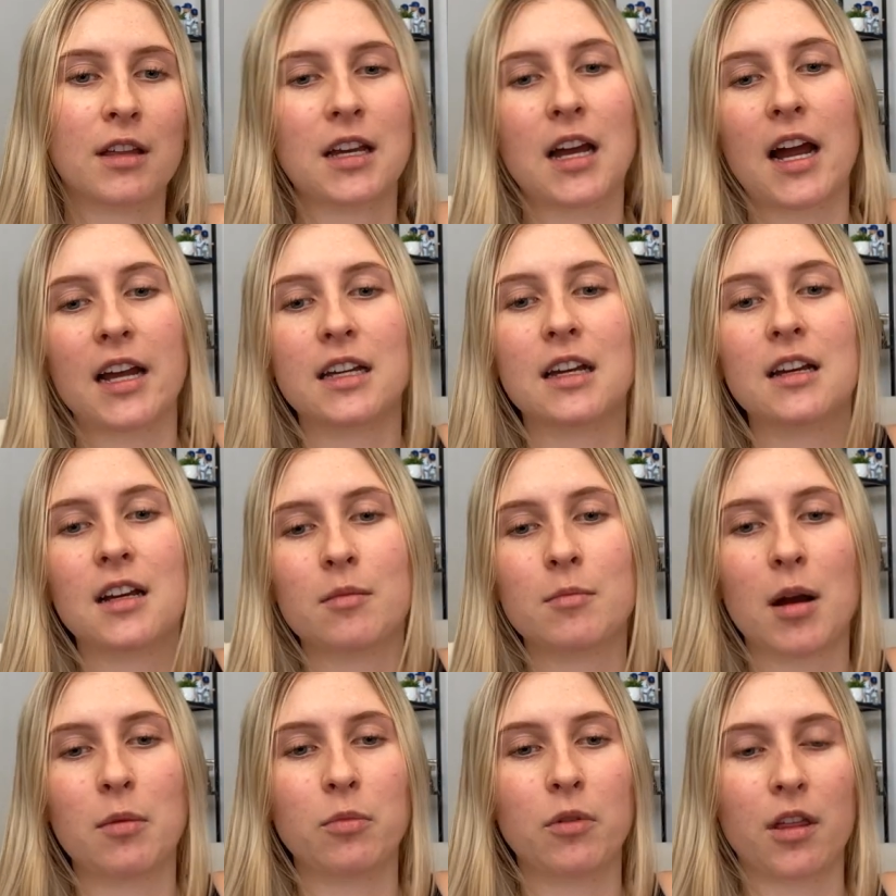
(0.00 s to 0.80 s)
Like, I can
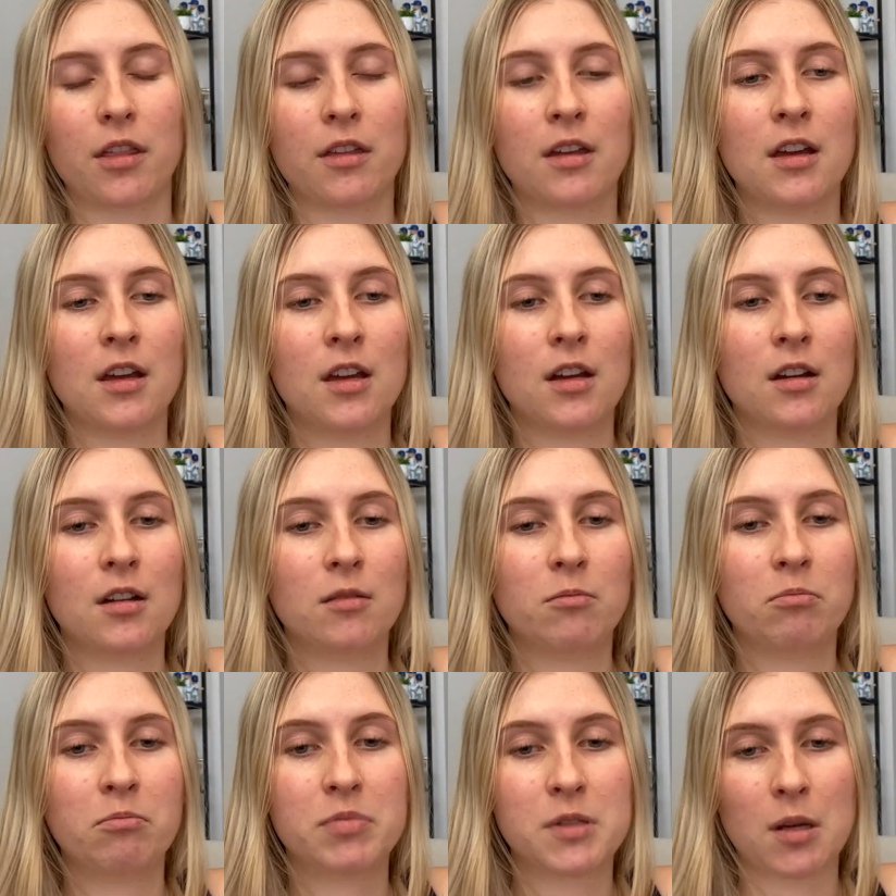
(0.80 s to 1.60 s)
come up with
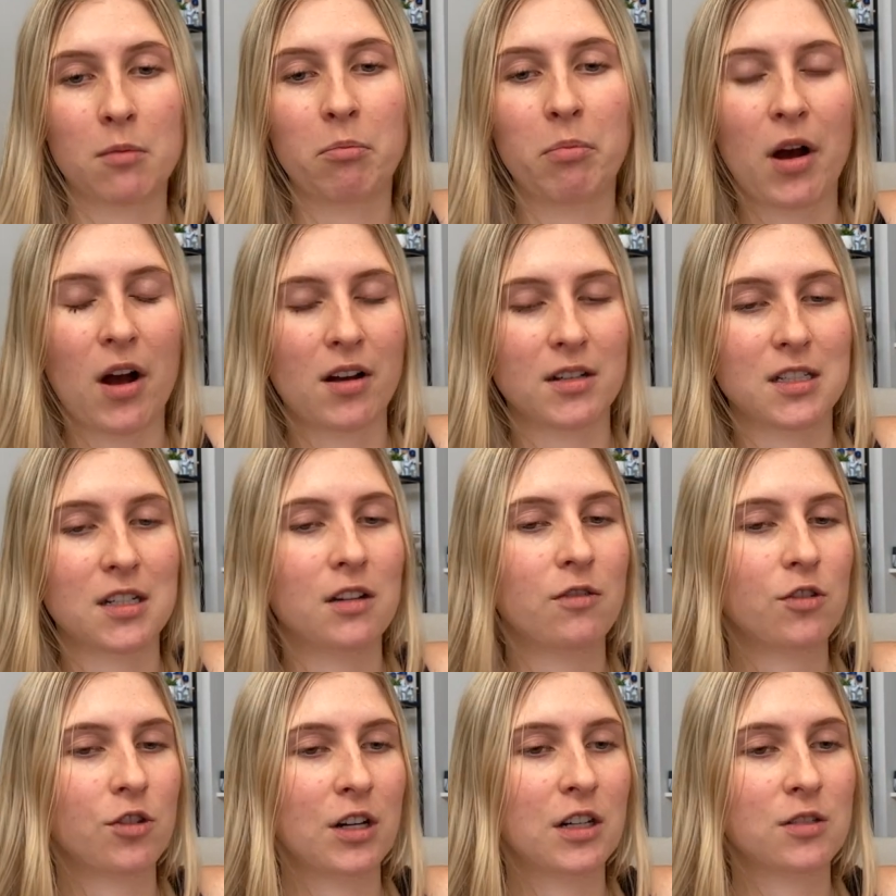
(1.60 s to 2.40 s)
some
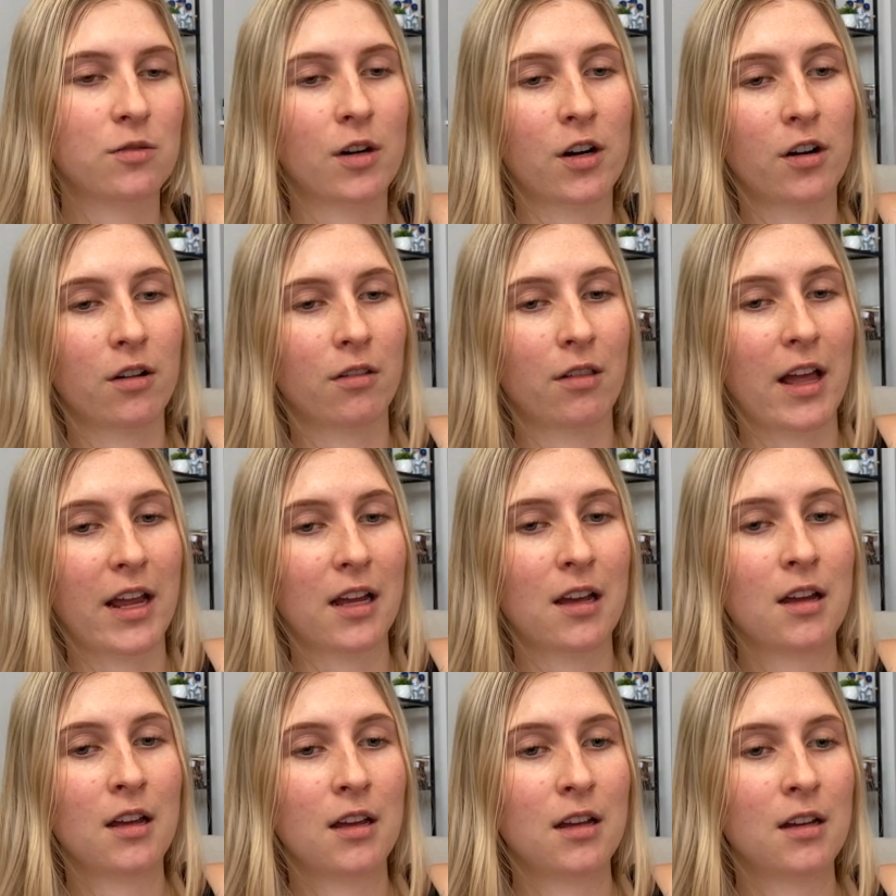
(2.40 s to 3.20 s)
positive traits for her.
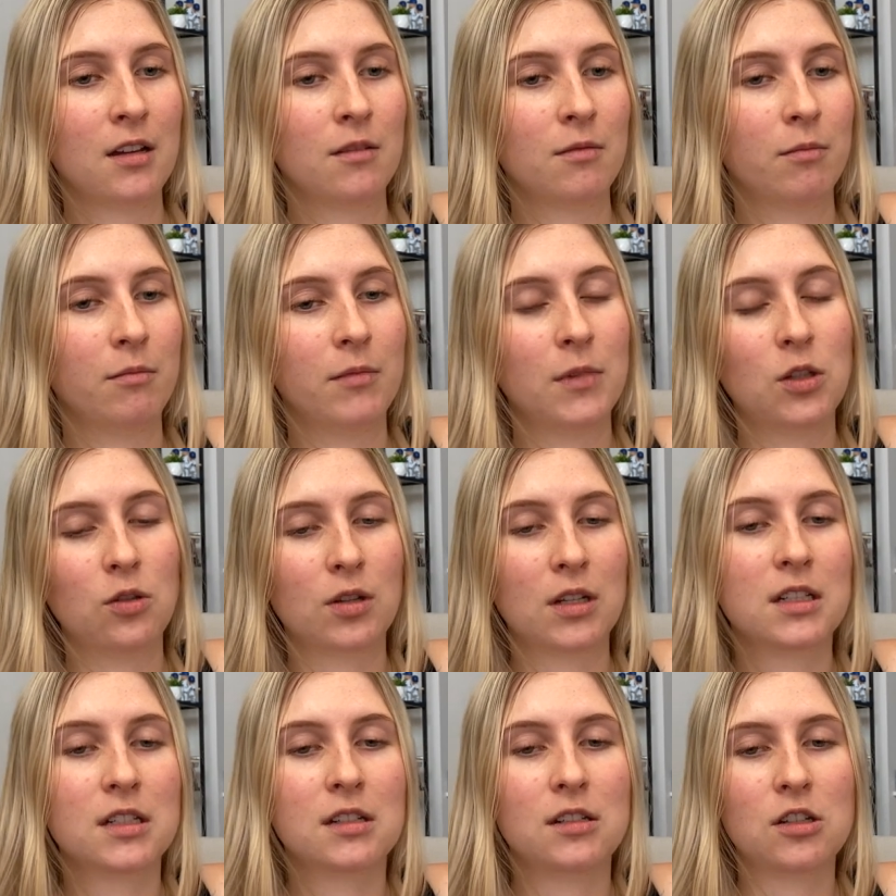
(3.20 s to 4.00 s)
Like,
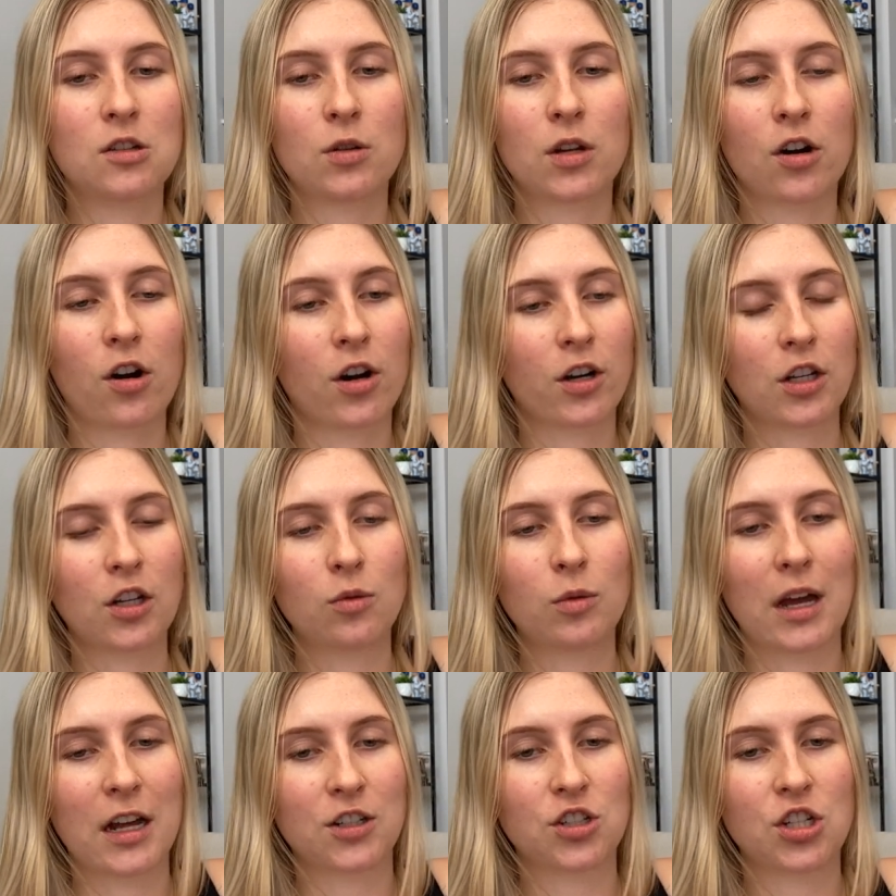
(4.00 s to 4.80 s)
you can
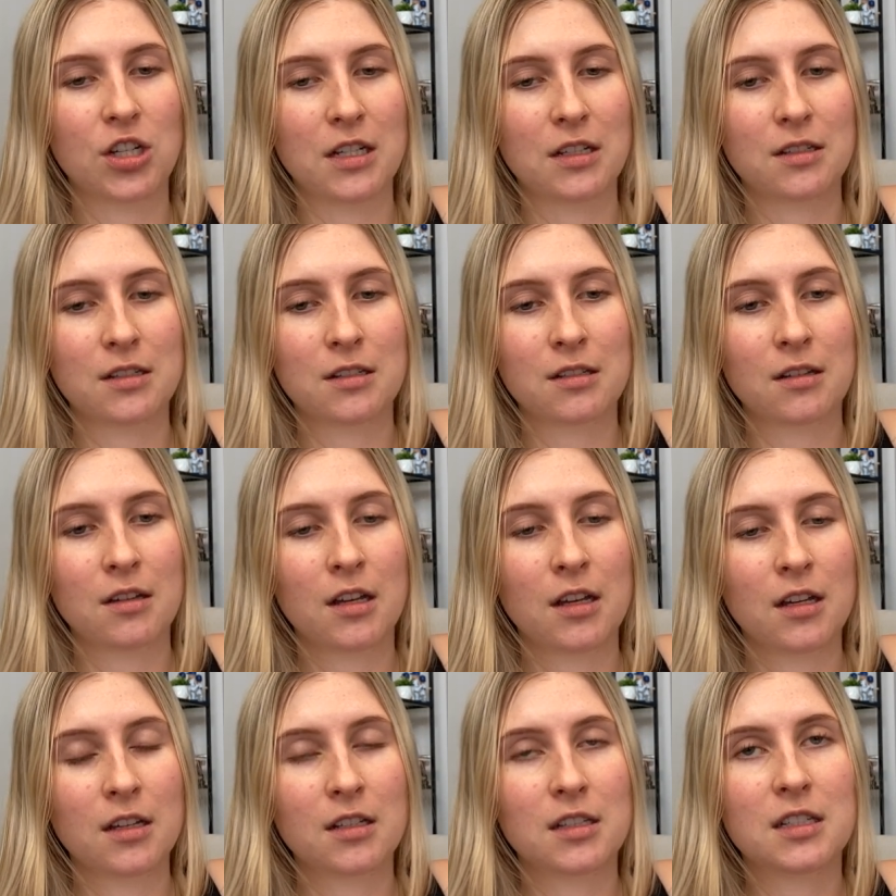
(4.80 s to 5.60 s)
argue that she's
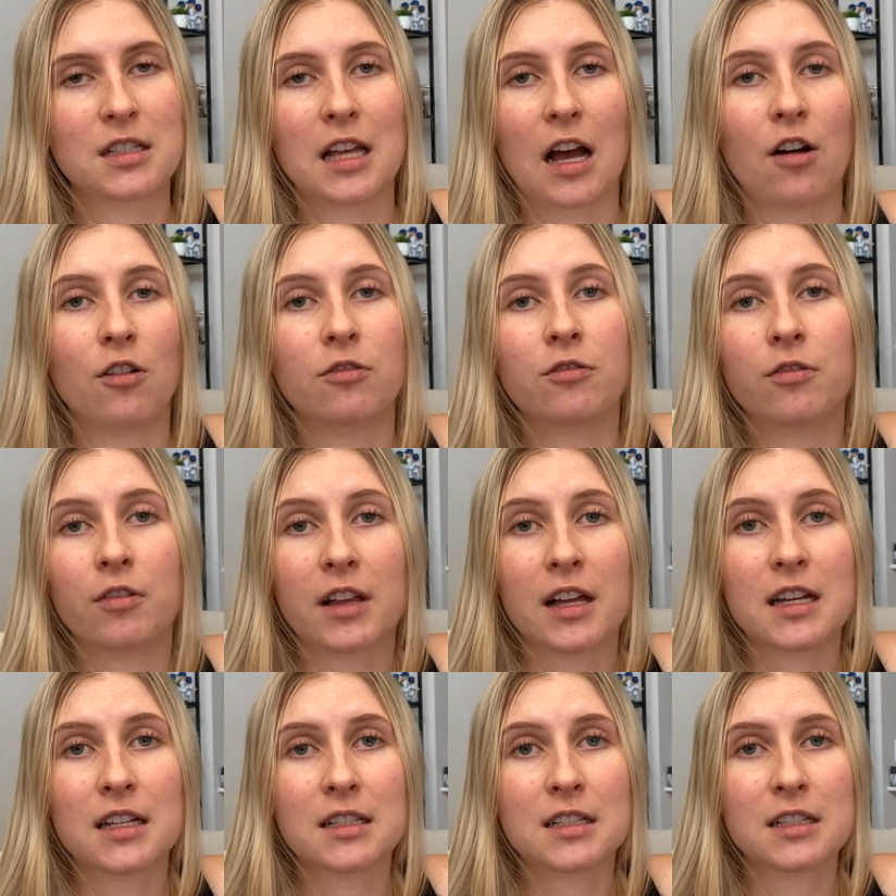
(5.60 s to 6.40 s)

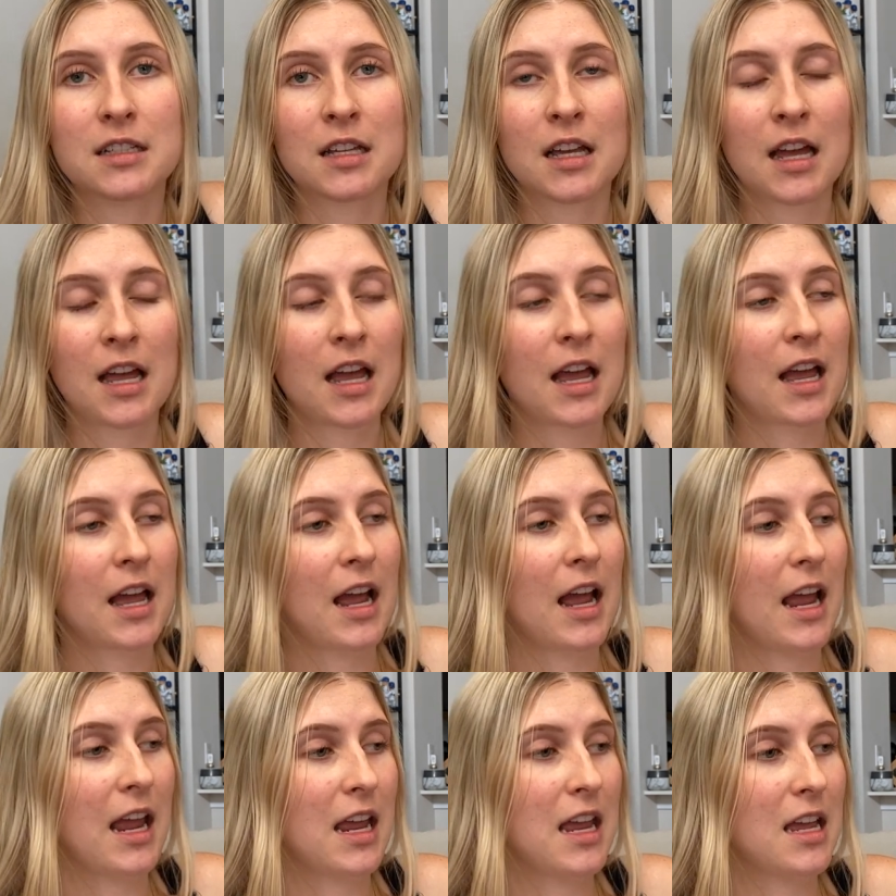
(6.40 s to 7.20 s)
selfless
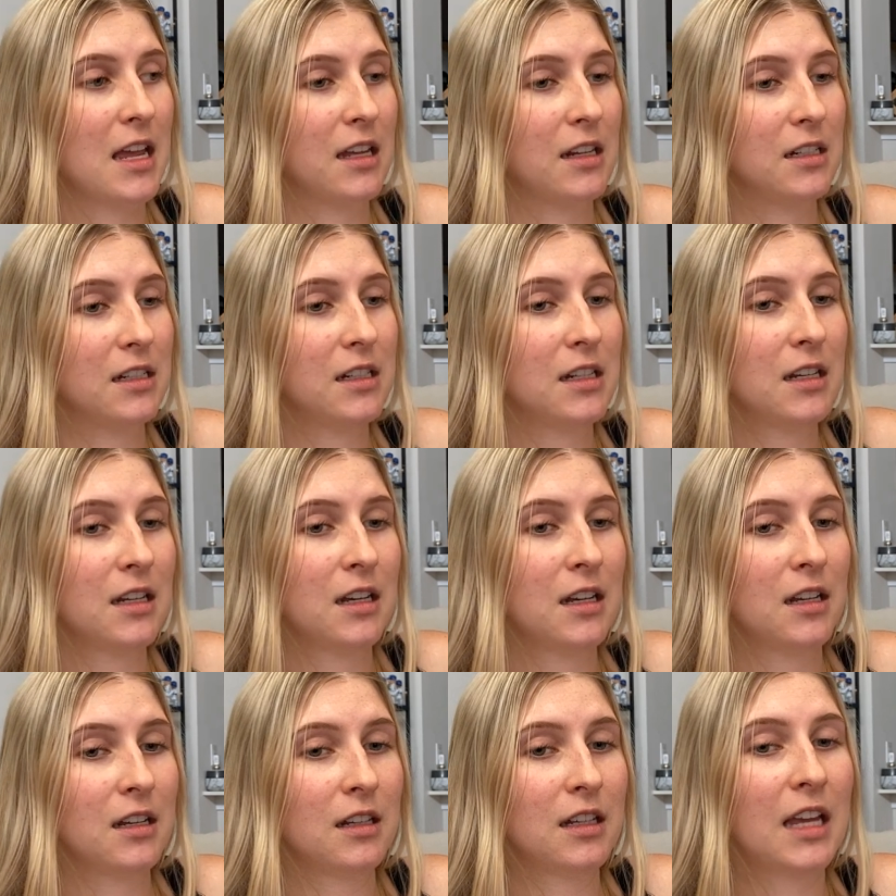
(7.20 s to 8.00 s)
and
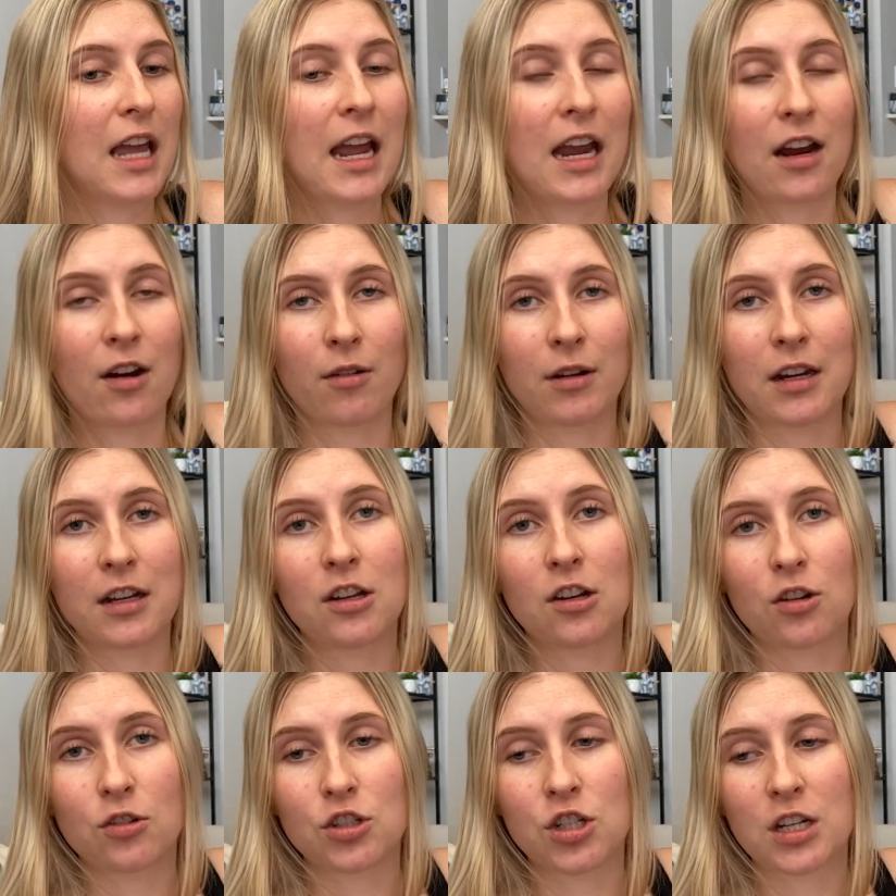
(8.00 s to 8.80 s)

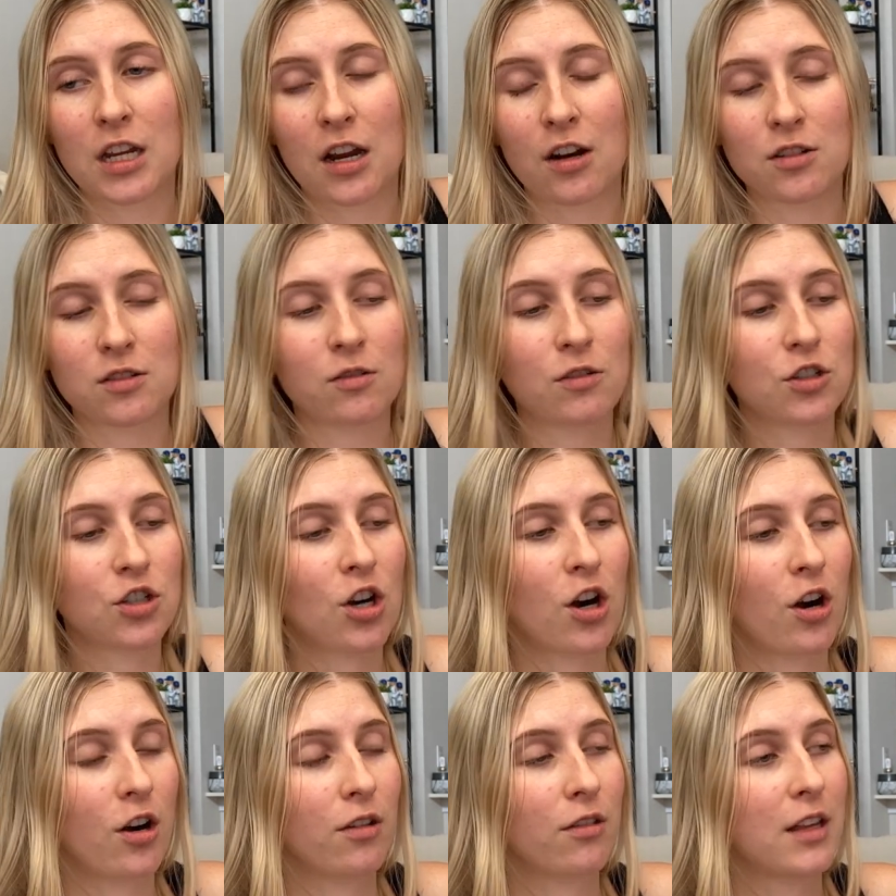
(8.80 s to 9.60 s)
caring. You know, she cares for
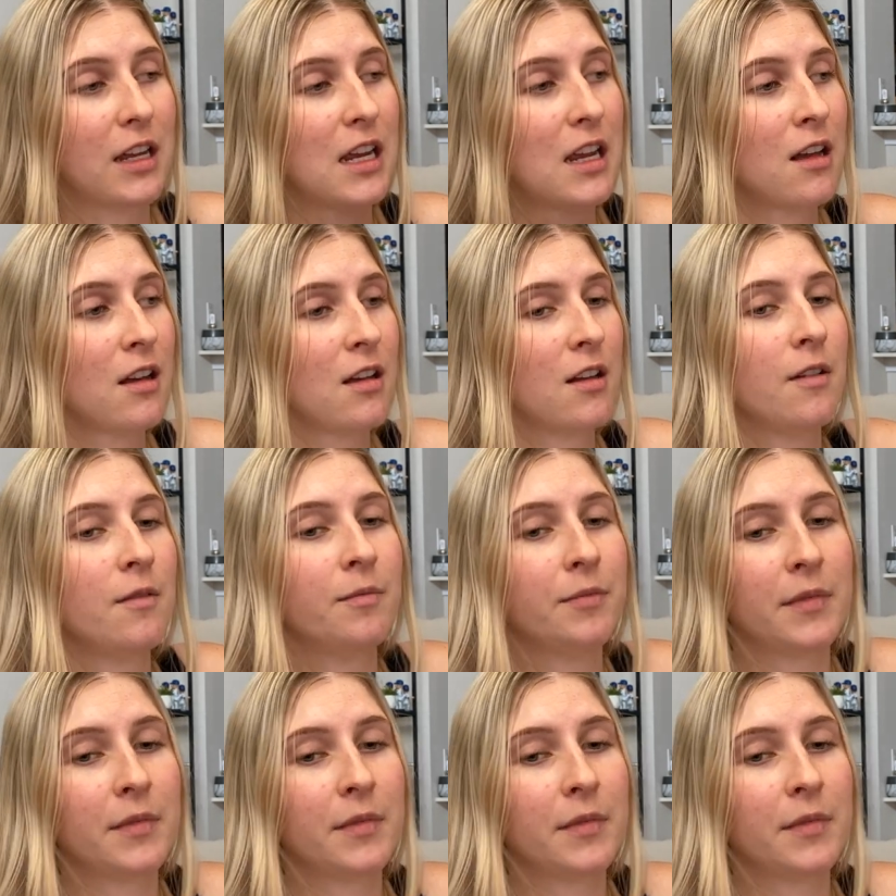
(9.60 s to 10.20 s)
Charlie.